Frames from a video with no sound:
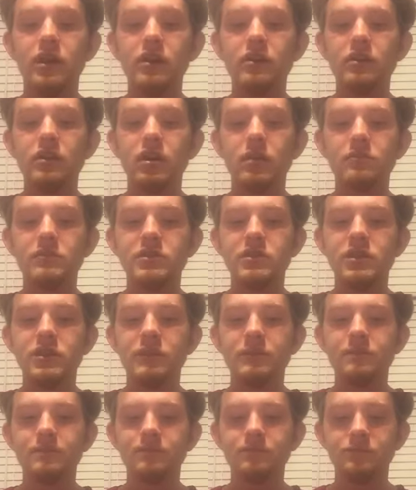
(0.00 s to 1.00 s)
then comes
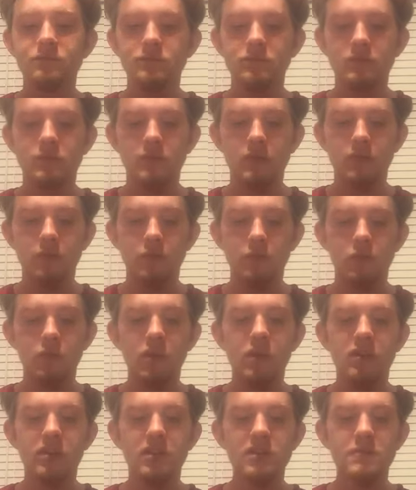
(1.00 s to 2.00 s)
in
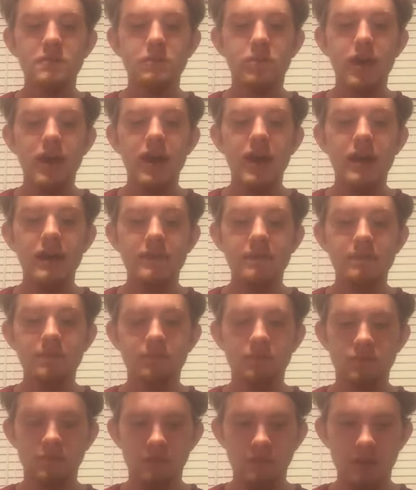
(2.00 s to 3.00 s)
with his bat
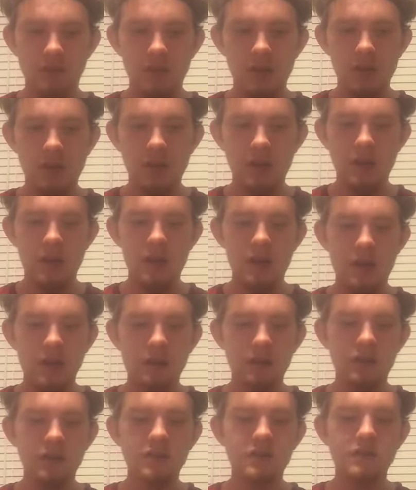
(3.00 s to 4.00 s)
and
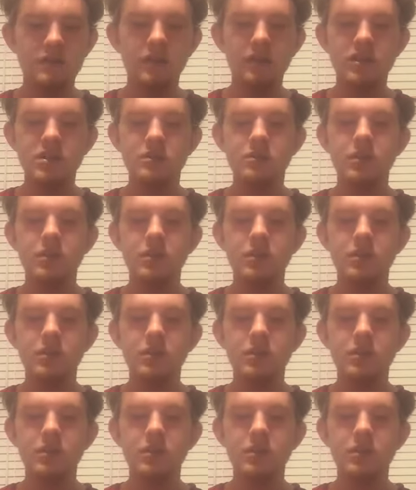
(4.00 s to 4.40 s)
he starts